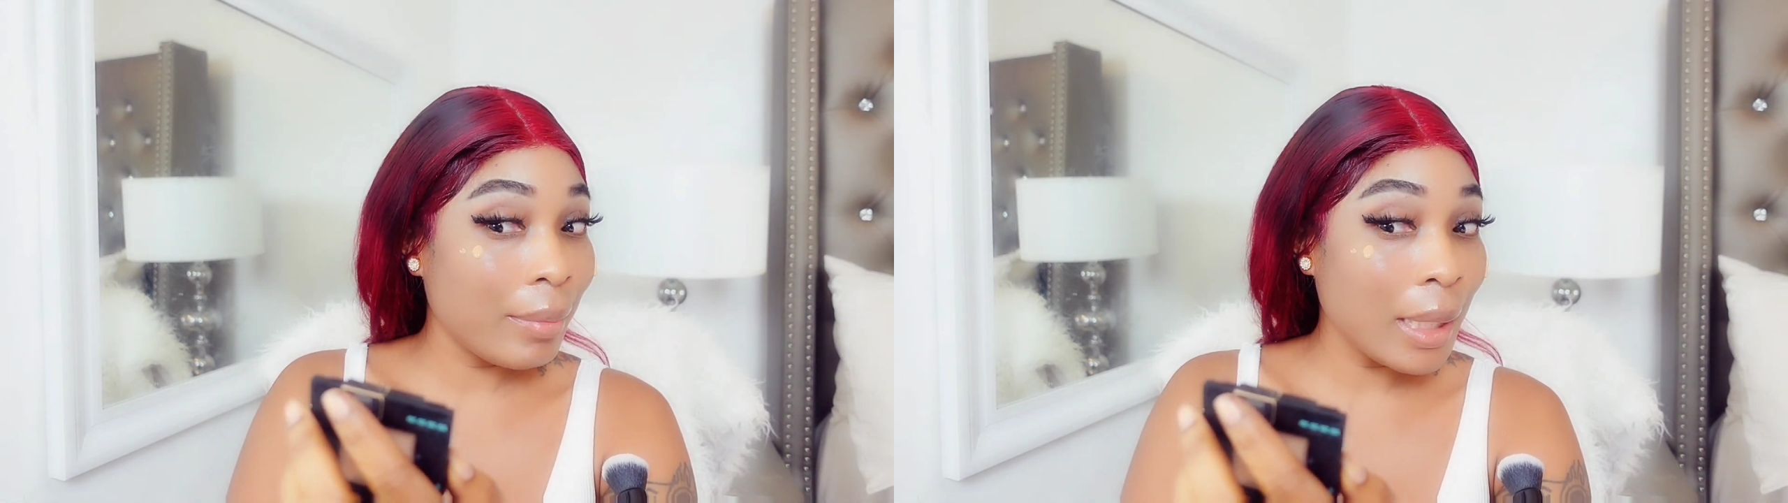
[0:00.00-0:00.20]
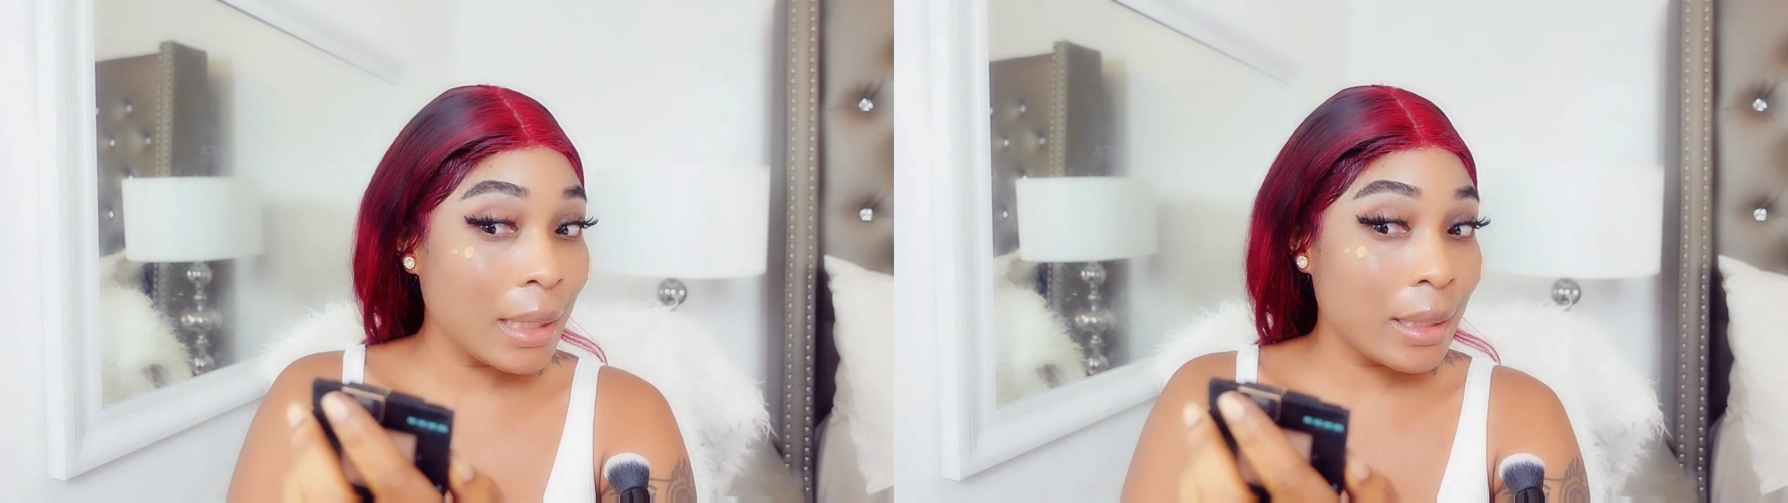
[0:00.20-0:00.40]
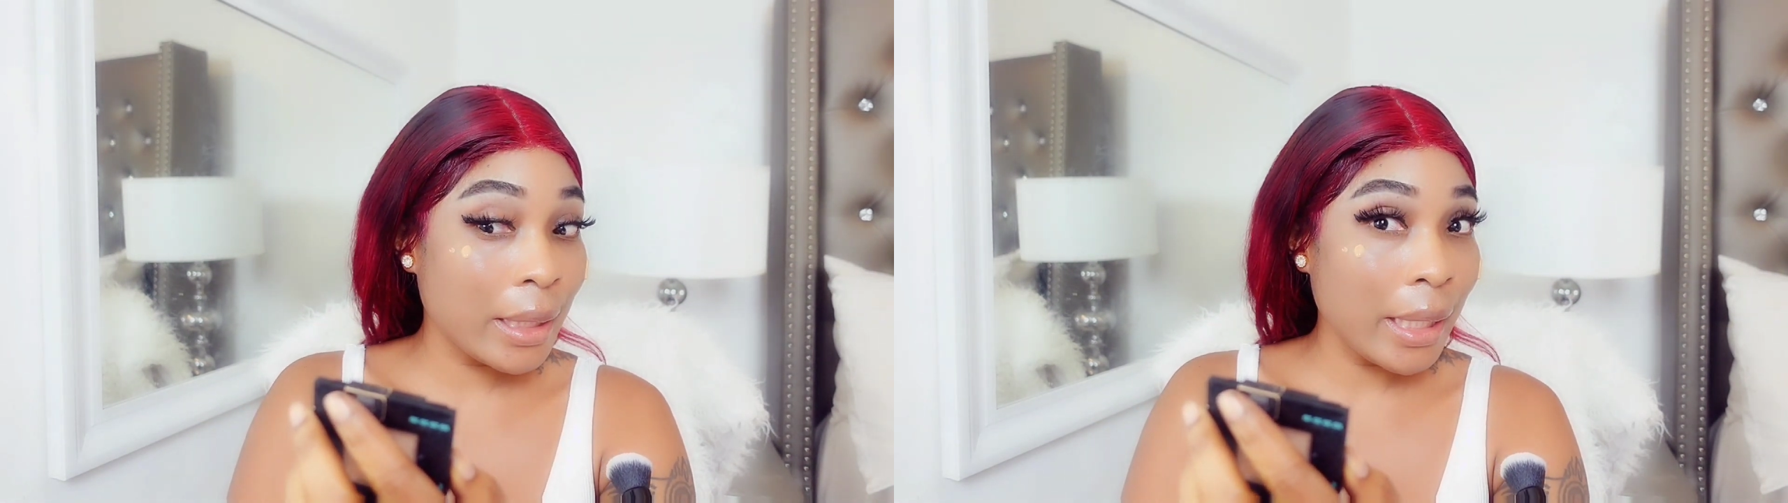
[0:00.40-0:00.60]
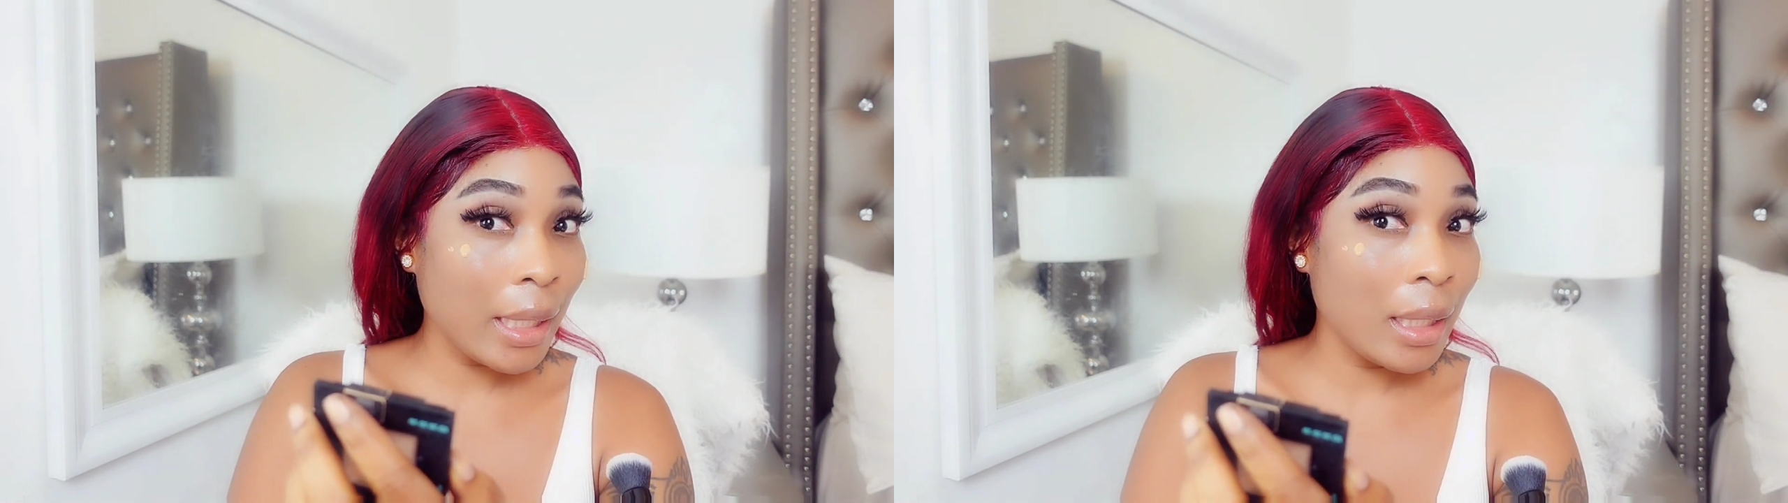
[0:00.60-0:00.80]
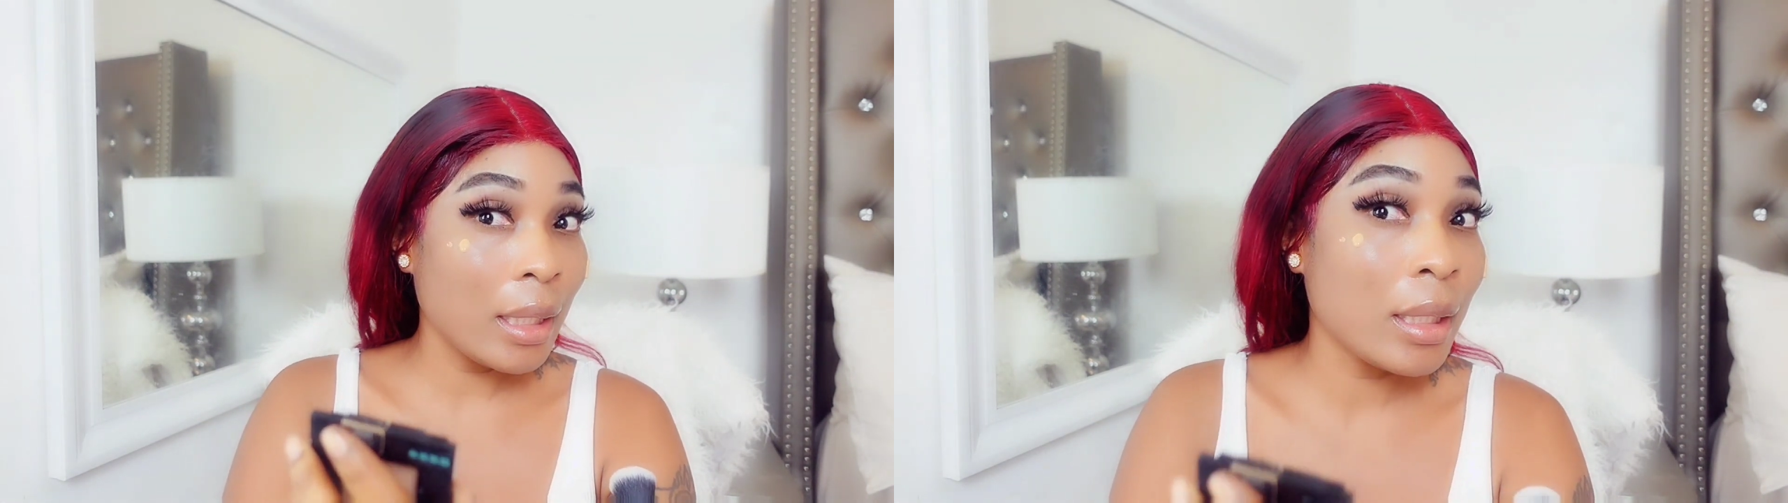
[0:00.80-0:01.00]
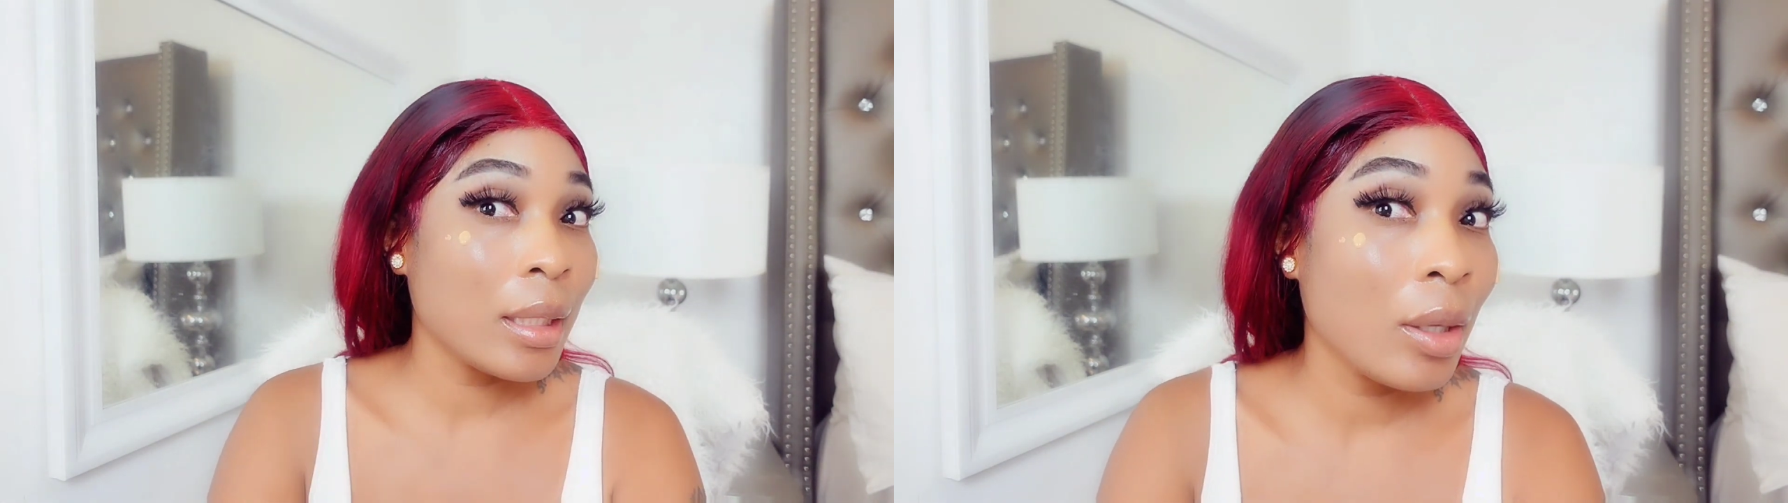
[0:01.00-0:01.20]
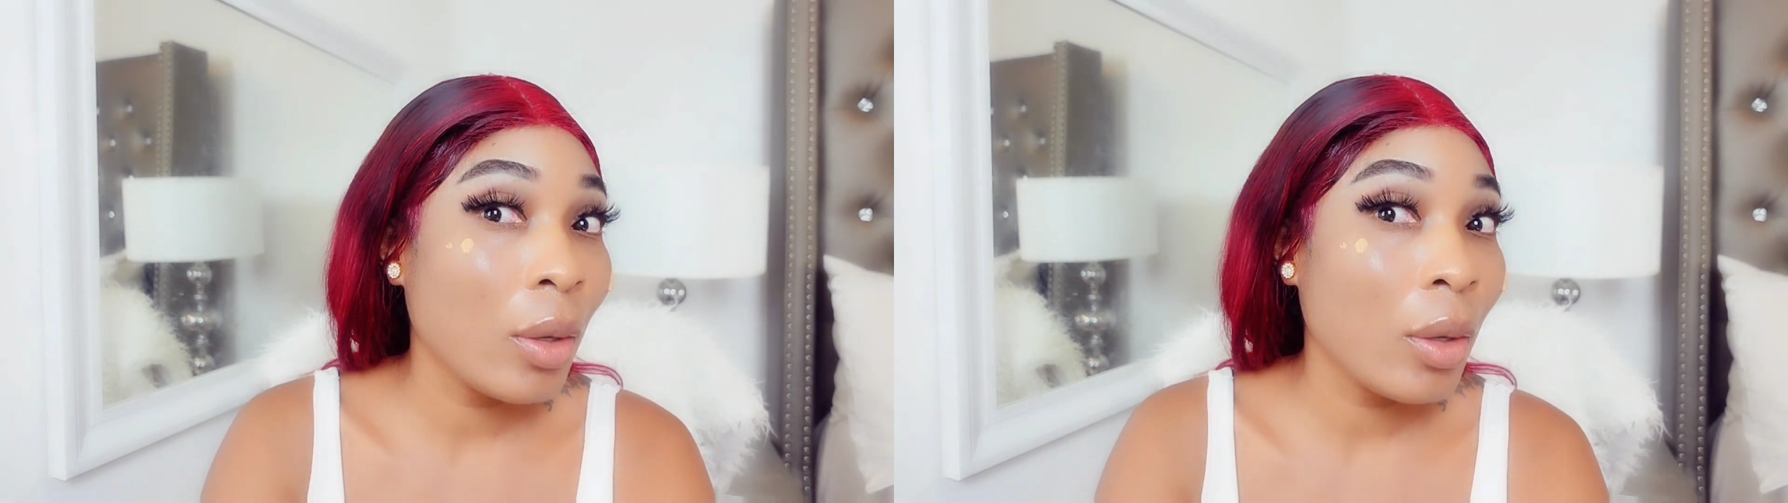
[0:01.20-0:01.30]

my skin.